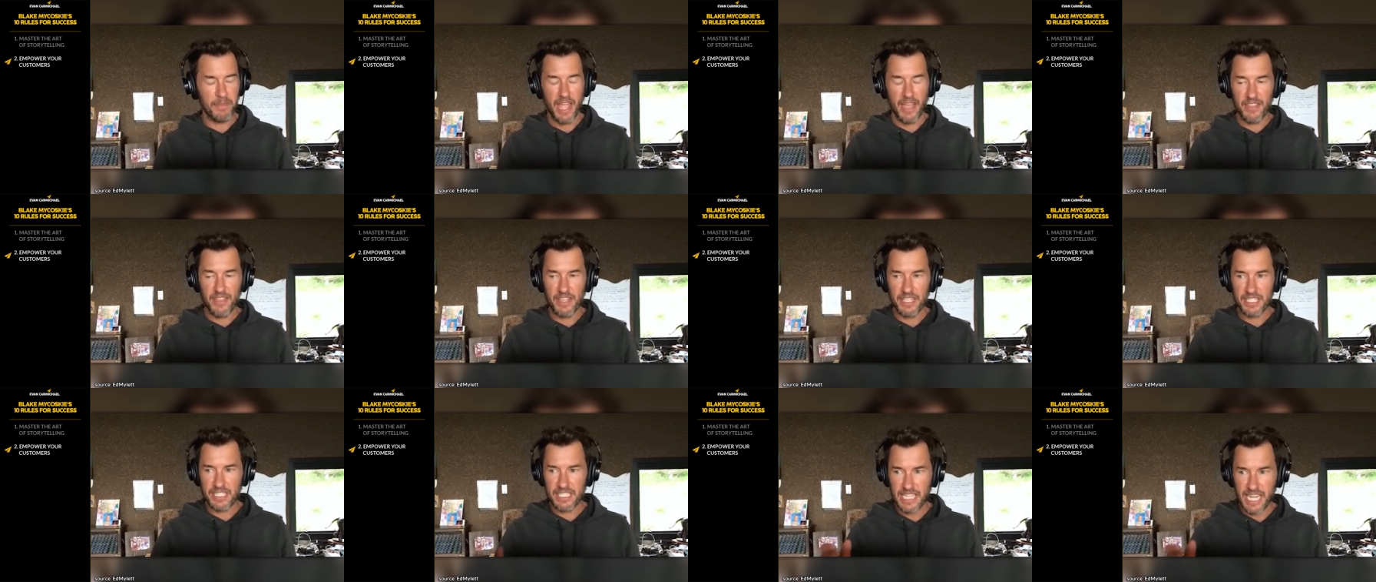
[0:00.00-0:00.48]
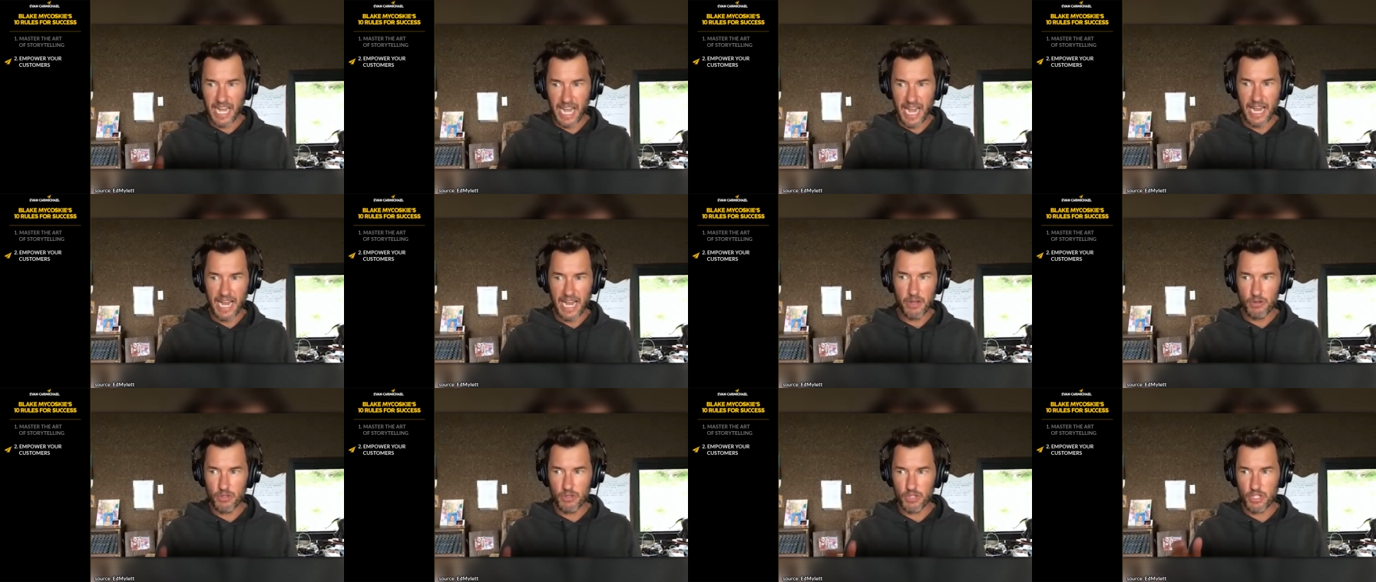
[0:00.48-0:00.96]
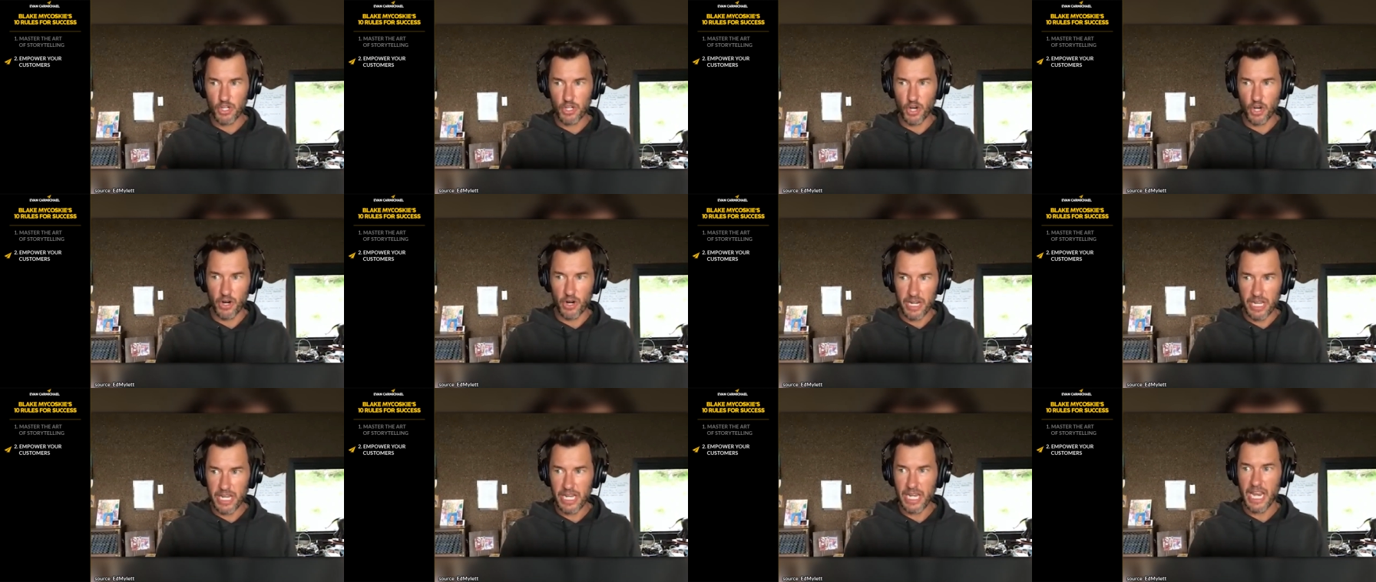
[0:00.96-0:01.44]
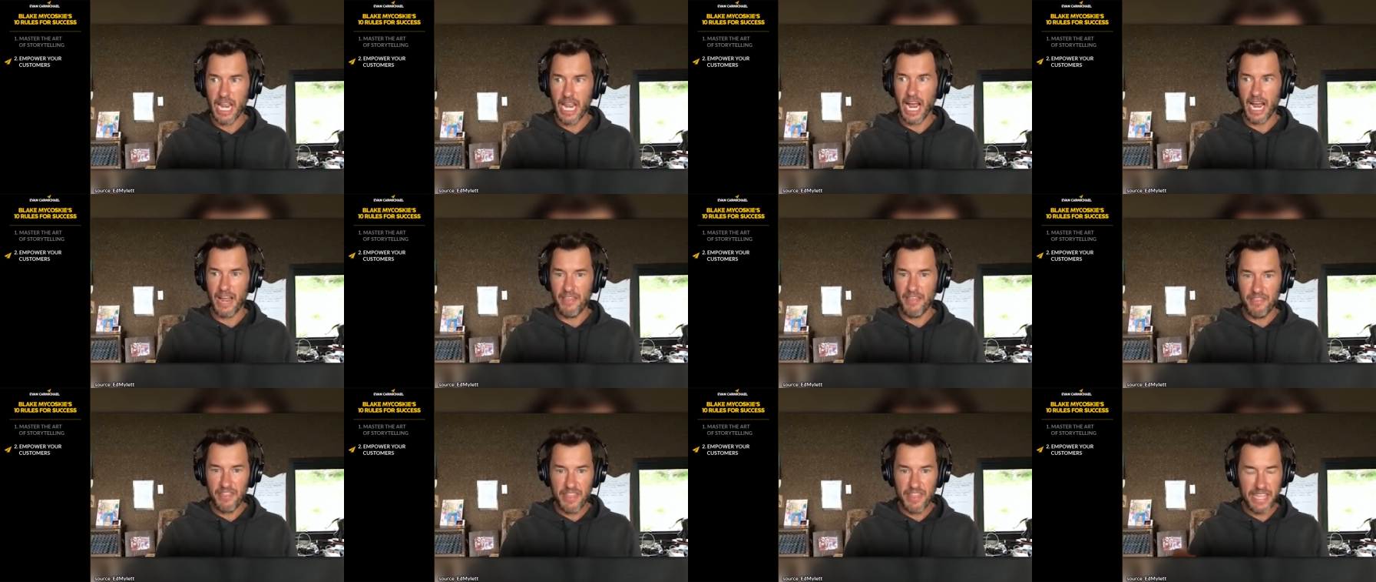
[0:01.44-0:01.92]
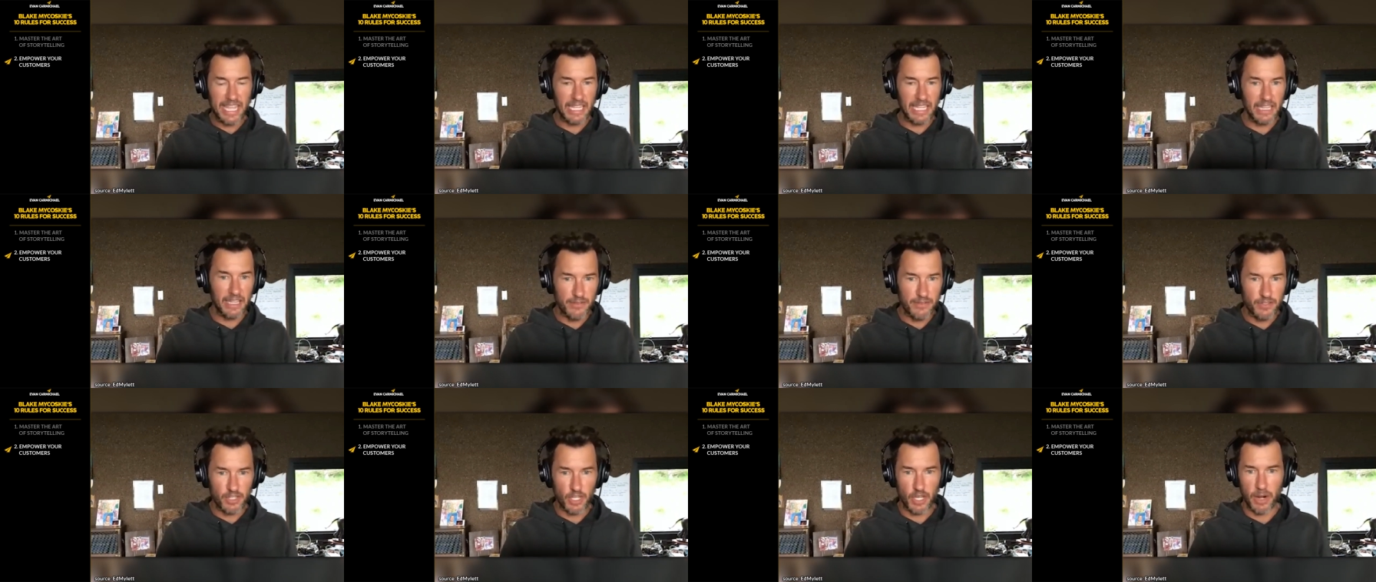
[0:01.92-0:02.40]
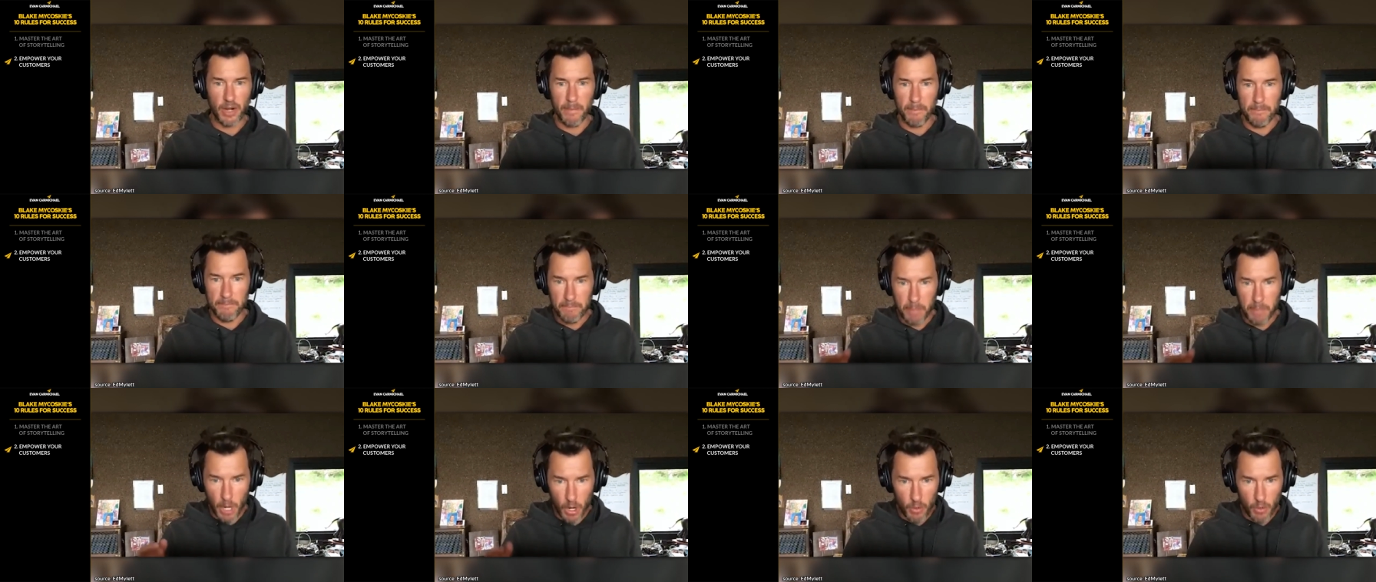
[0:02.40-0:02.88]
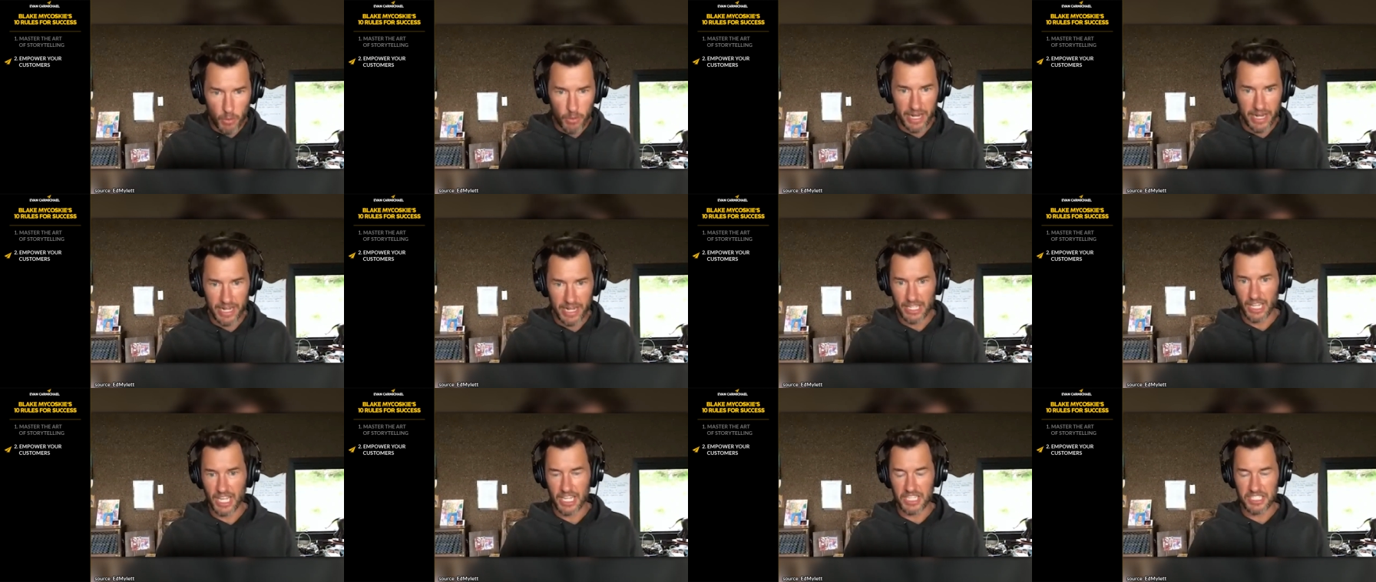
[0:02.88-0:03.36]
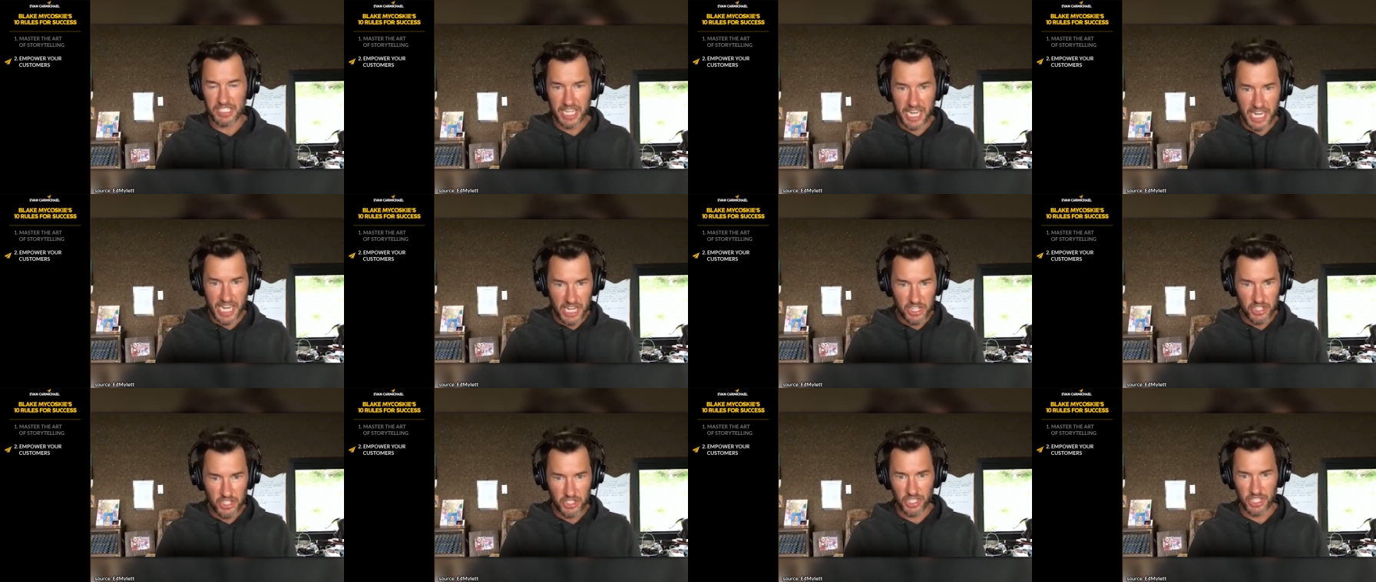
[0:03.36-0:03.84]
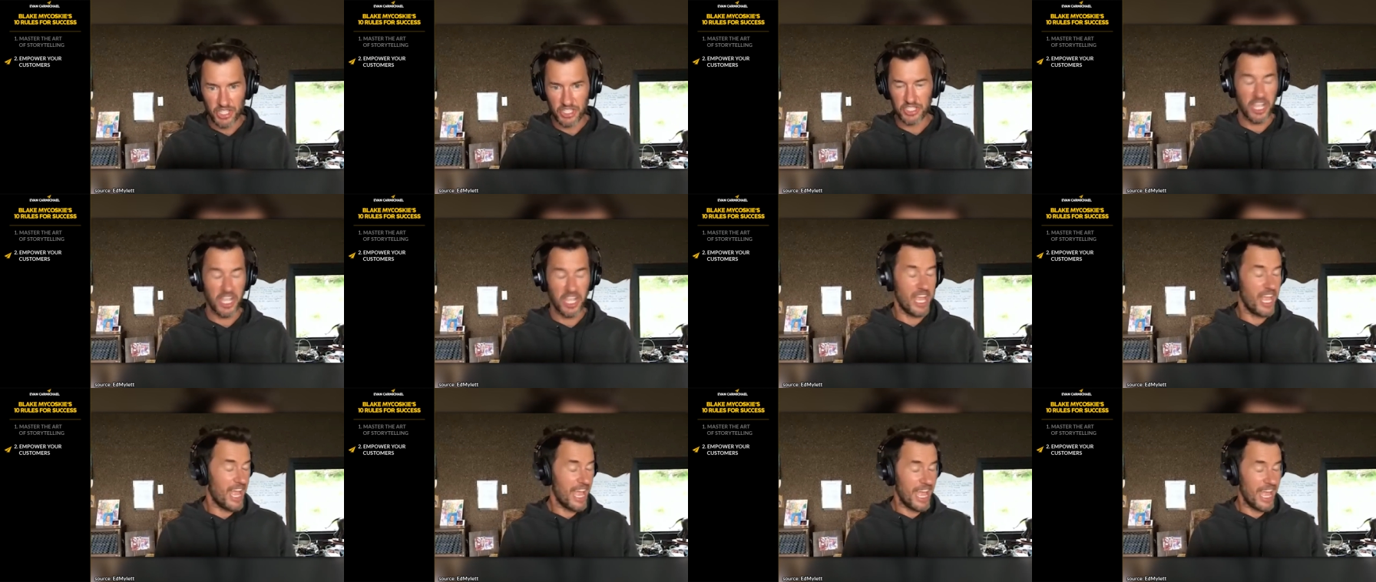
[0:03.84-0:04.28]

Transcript: And this guy who started, I think he lives on a boat in Los Angeles.